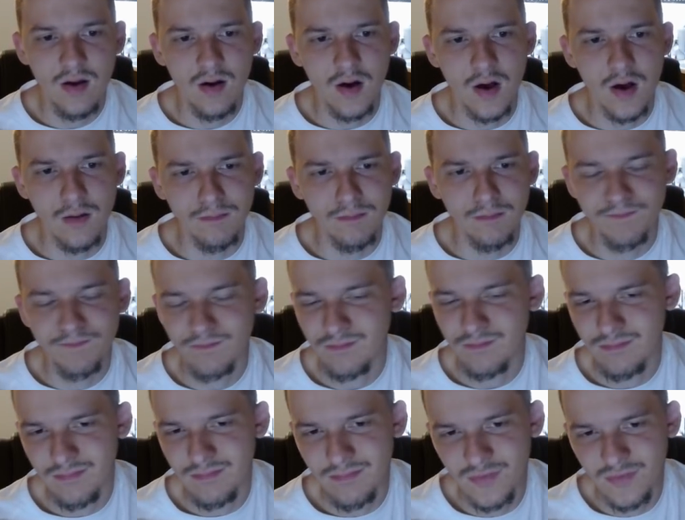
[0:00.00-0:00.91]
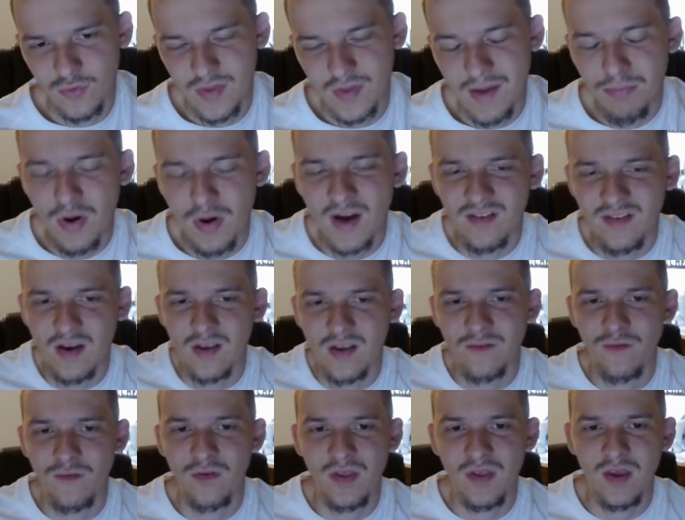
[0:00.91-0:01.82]
Um, so that probably does
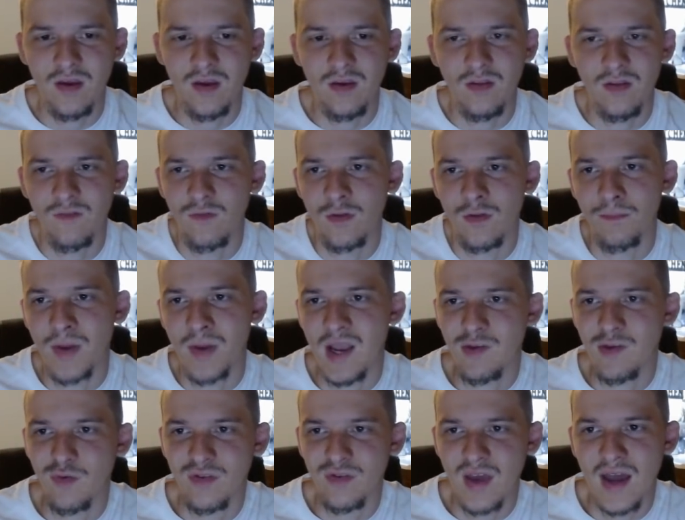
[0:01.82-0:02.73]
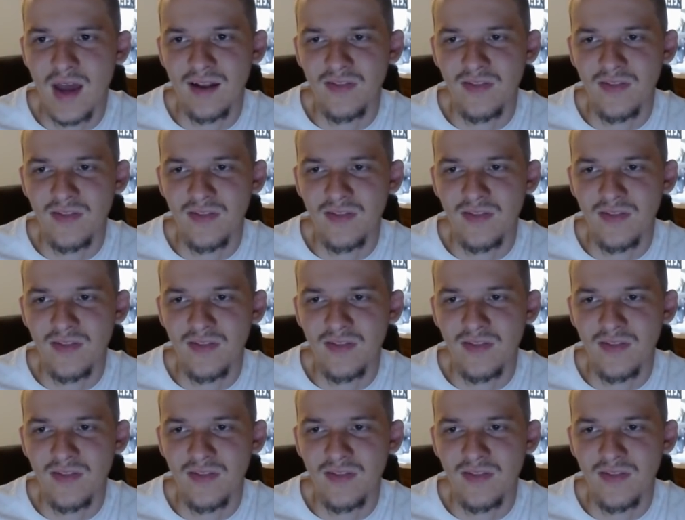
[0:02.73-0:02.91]
it for the for the Pacers side.